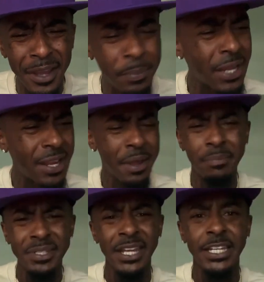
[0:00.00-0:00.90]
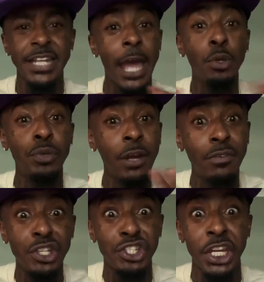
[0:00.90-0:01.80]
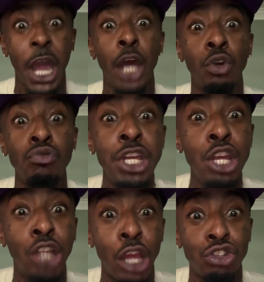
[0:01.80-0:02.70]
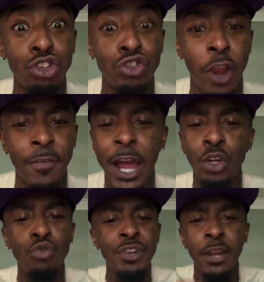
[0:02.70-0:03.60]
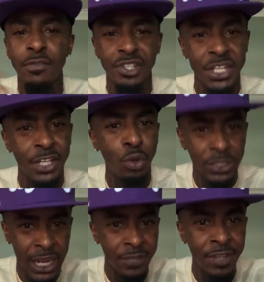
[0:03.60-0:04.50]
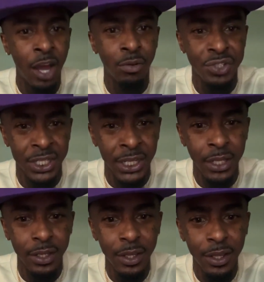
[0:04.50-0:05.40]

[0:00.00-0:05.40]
I'm like, I'm saying, because I don't never just say, I don't need license to travel. I don't never say. I know a lot of y'all say that.